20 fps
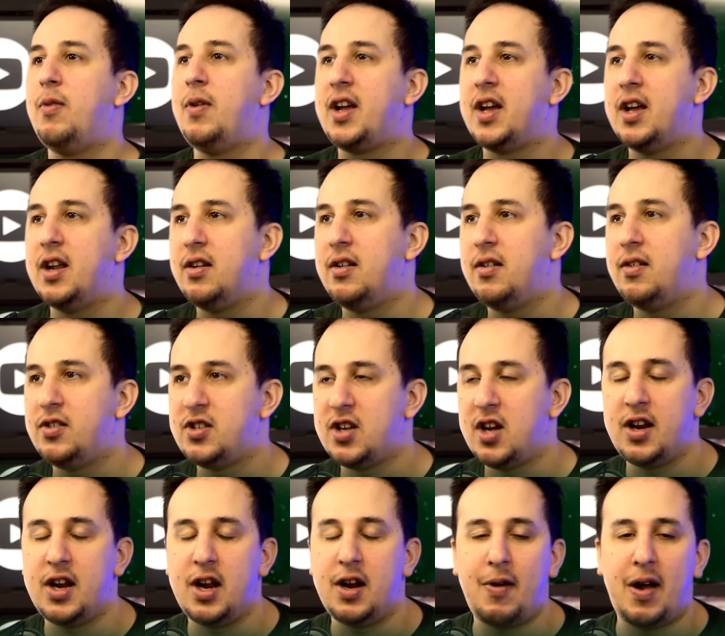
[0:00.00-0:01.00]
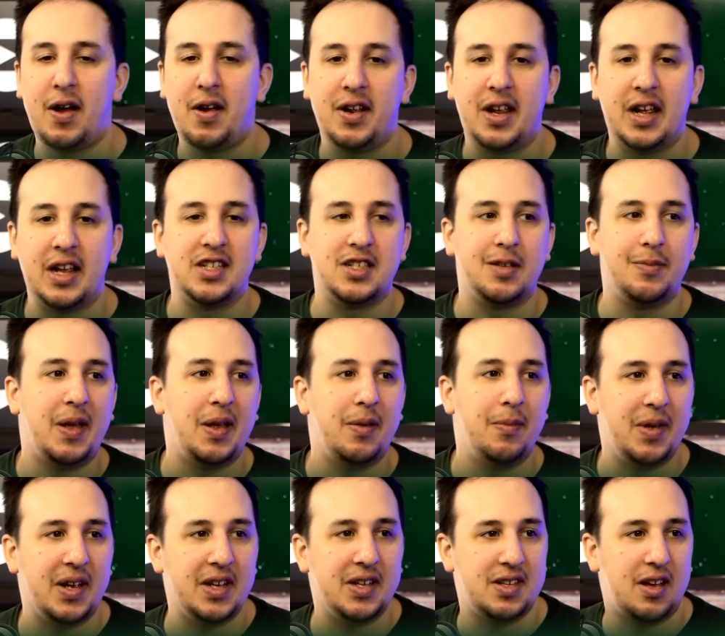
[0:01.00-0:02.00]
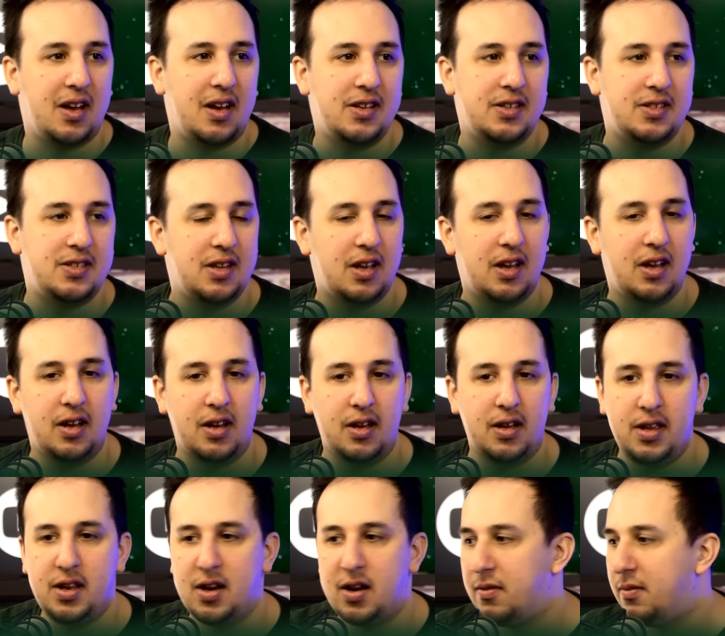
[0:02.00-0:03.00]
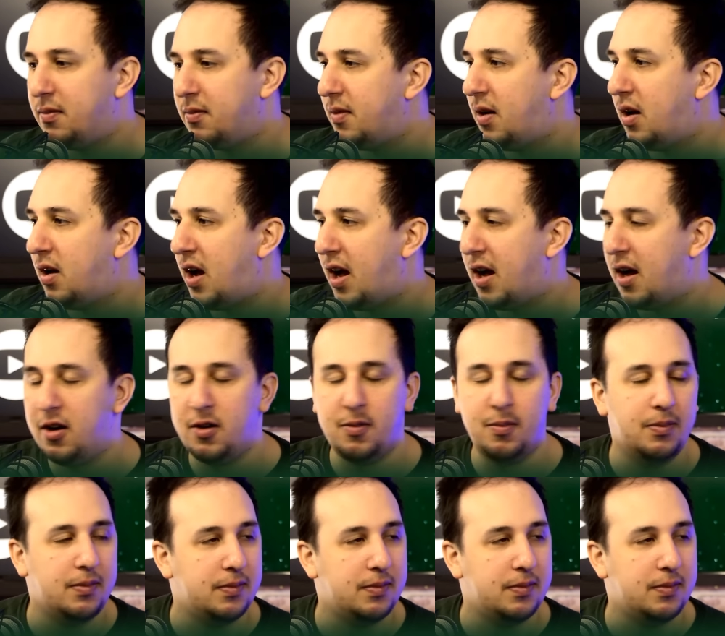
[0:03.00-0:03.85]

we can turn it around against the big, bigger sides, uh, um, you know, uh, but, at home.